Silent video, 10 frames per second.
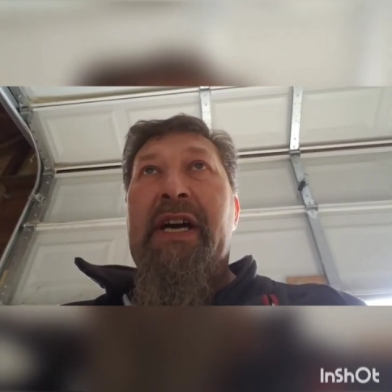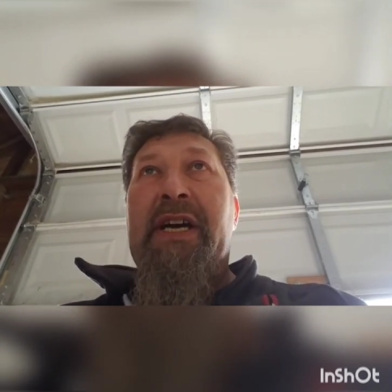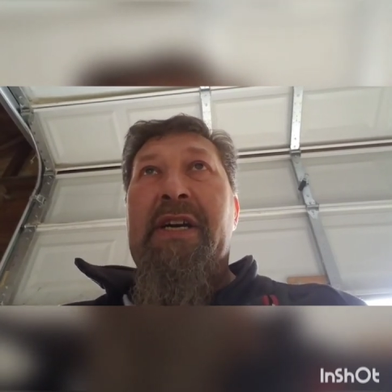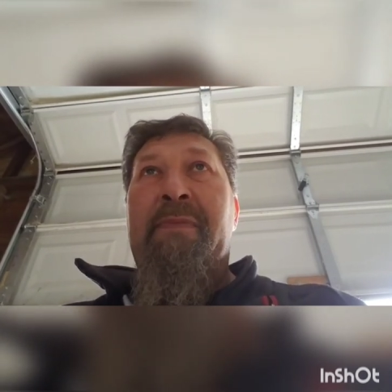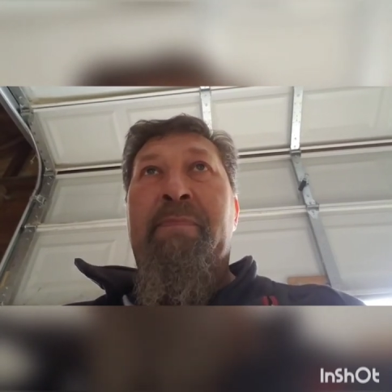
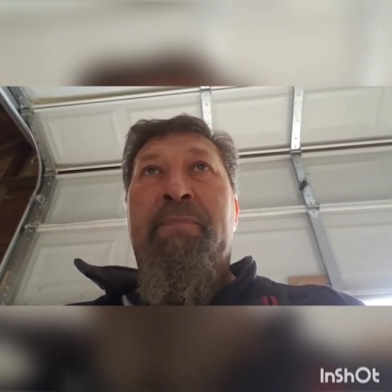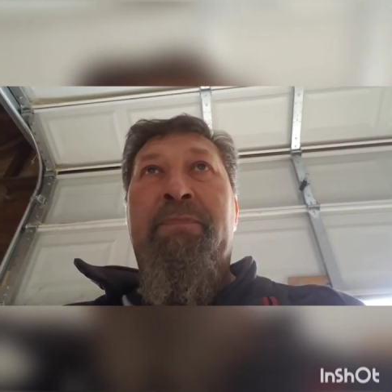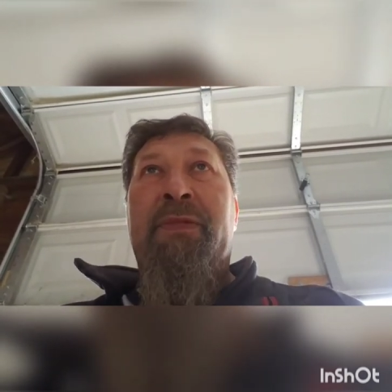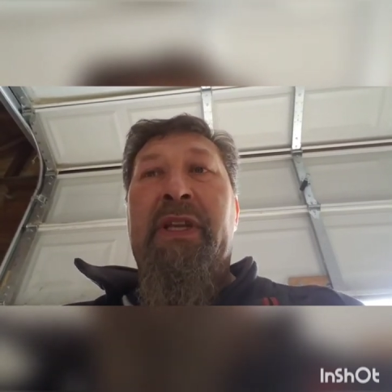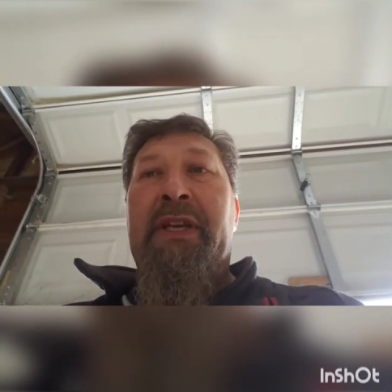Um,
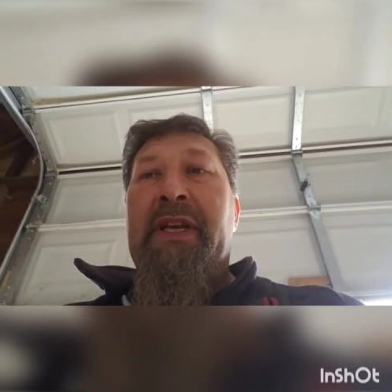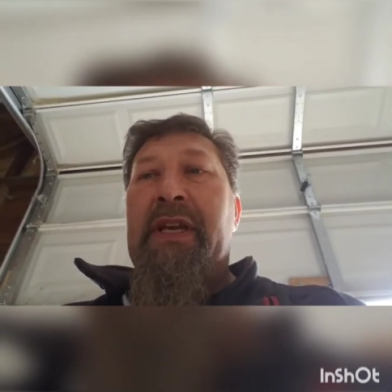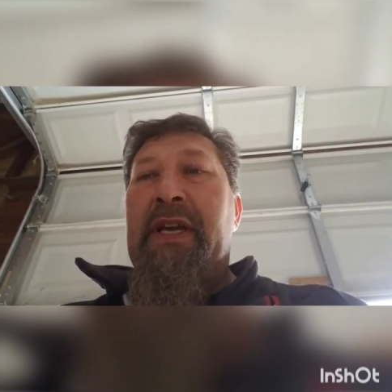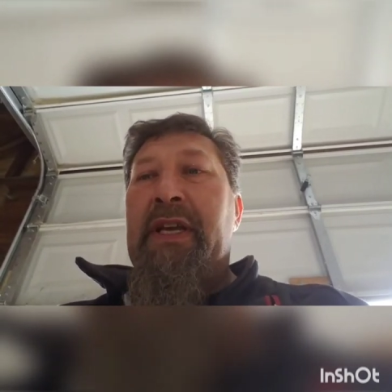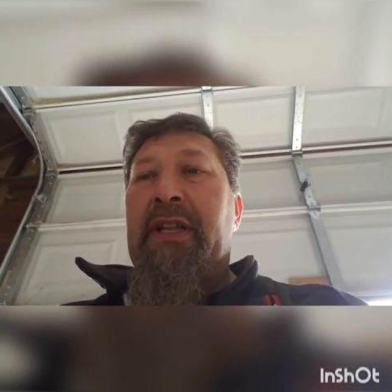
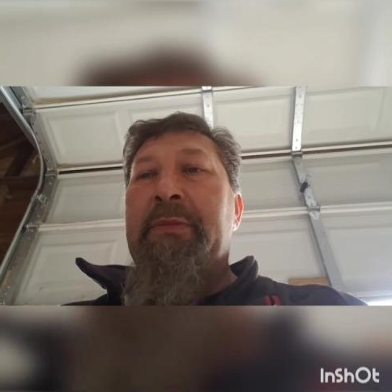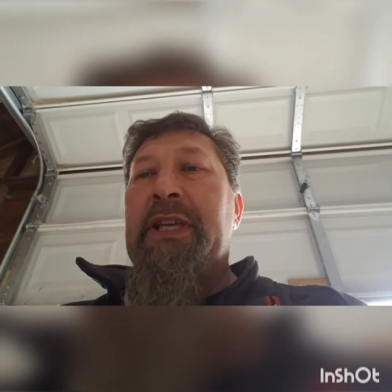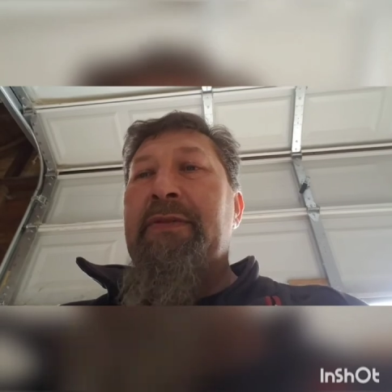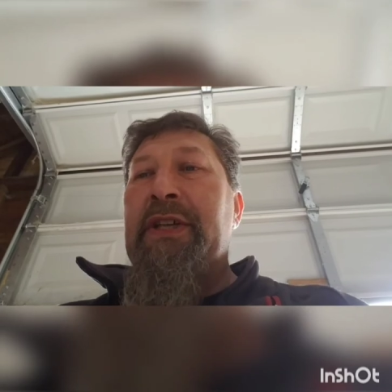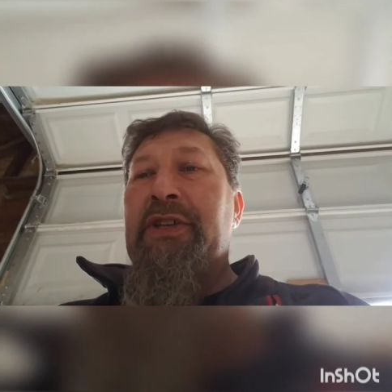let
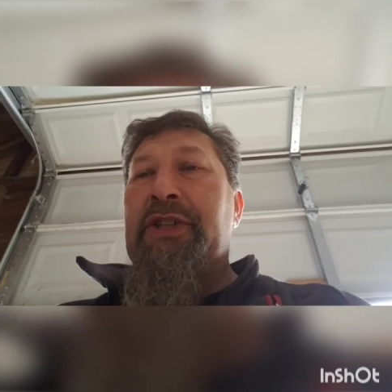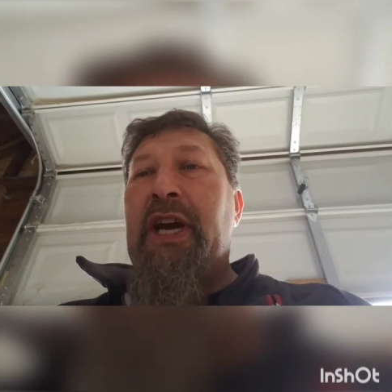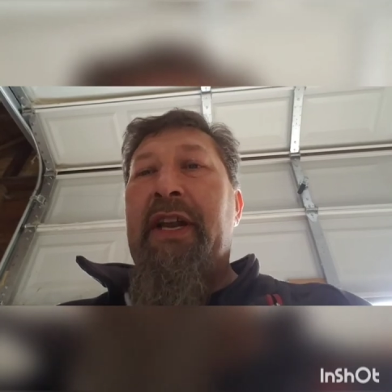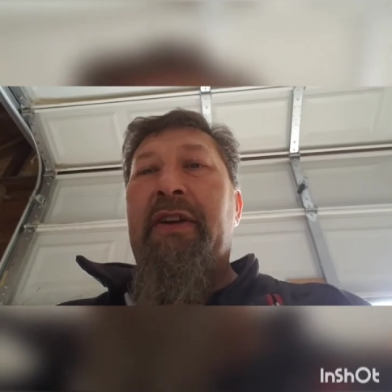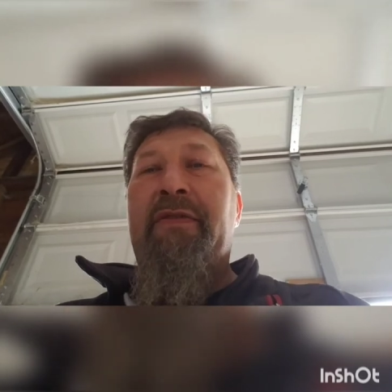me give you a
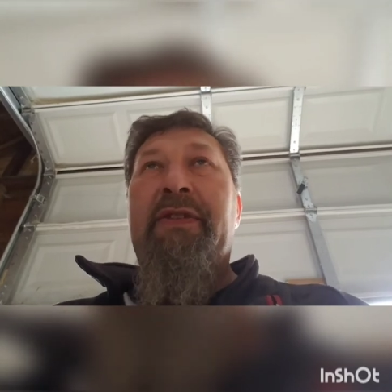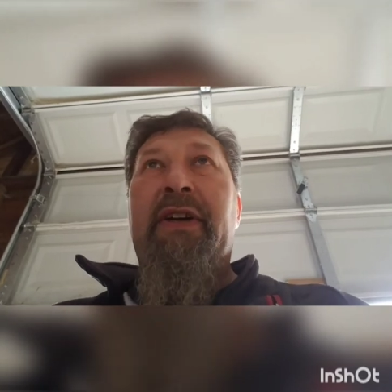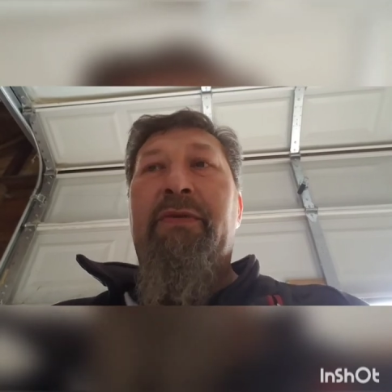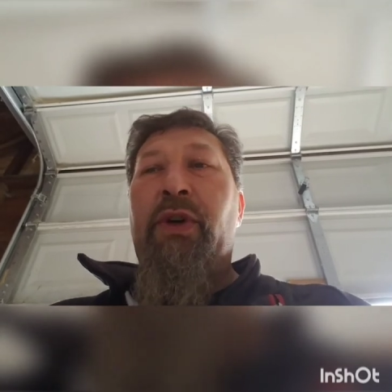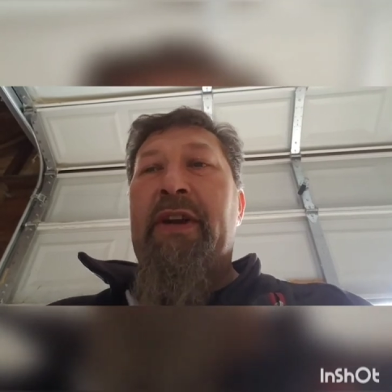shot of,
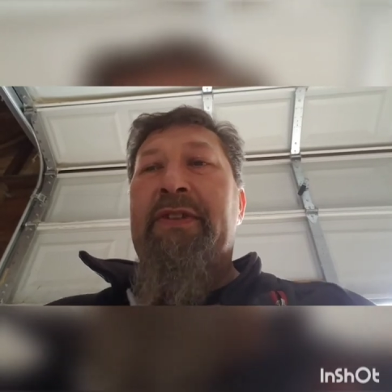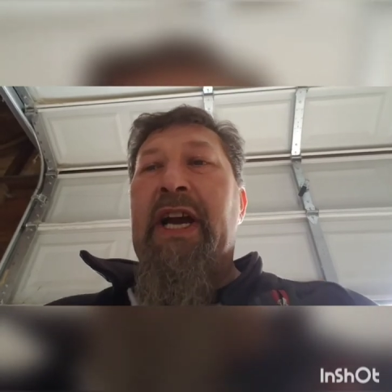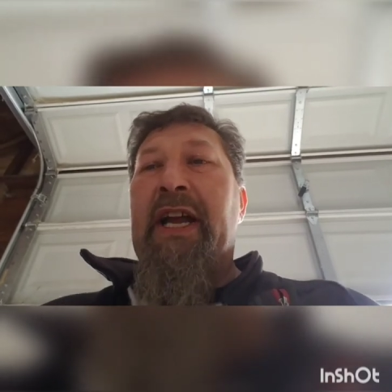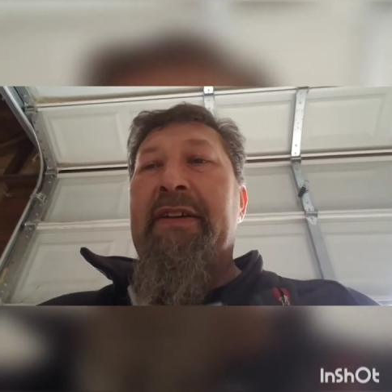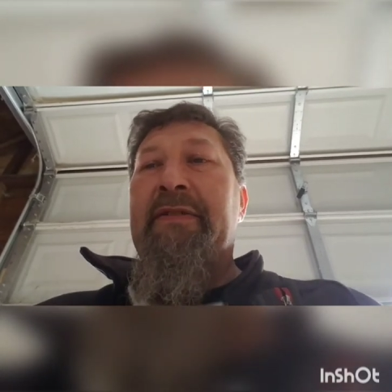of what I've got.